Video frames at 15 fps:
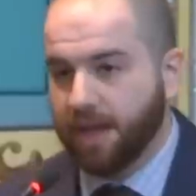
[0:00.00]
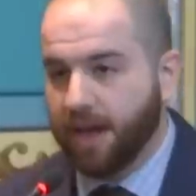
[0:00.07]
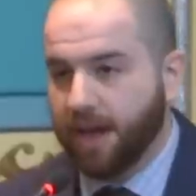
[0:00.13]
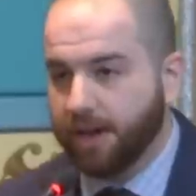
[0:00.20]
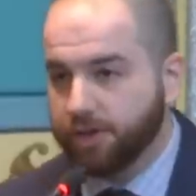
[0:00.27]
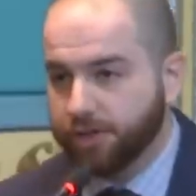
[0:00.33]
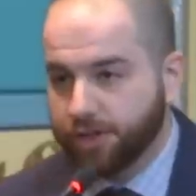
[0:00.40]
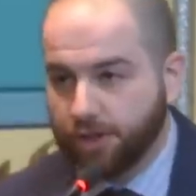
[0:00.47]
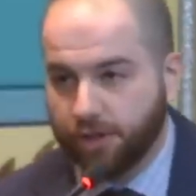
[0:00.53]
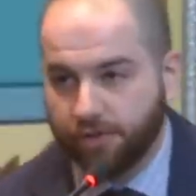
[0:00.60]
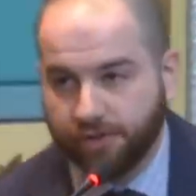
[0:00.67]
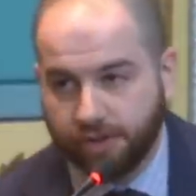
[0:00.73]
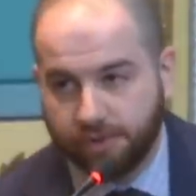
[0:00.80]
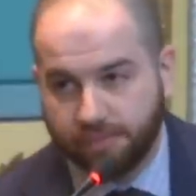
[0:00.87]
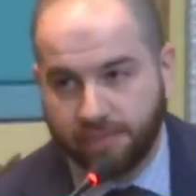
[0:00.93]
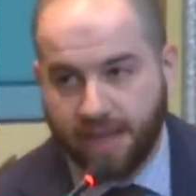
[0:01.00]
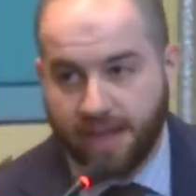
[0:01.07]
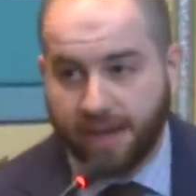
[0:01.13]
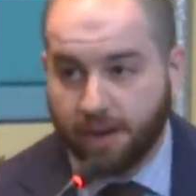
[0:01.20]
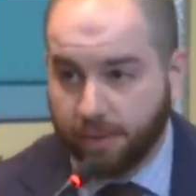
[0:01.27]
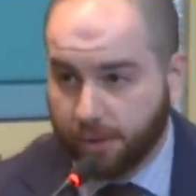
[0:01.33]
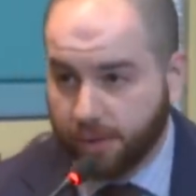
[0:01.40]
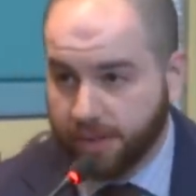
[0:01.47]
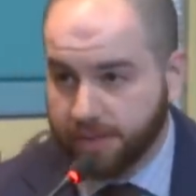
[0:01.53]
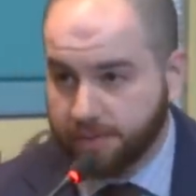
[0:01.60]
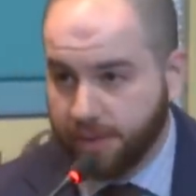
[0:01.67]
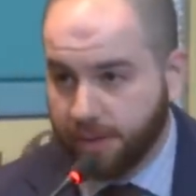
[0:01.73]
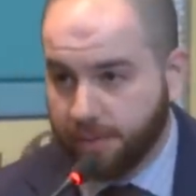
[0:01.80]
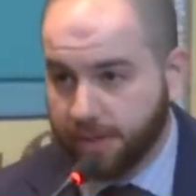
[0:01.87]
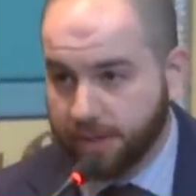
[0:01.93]
I urge a no vote, and I request
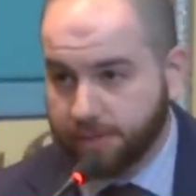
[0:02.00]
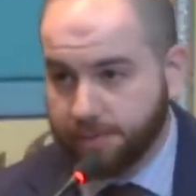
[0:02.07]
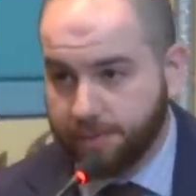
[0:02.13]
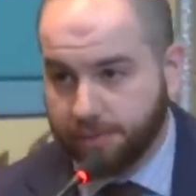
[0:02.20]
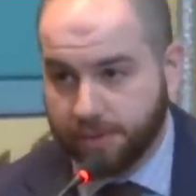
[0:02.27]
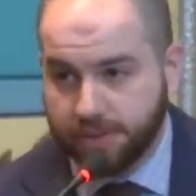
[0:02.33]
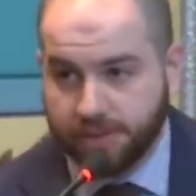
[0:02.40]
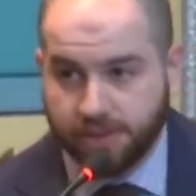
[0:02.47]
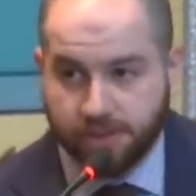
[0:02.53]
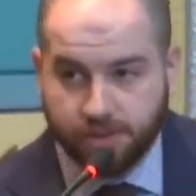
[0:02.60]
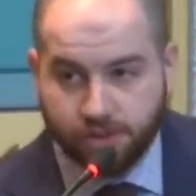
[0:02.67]
my remarks be printed in the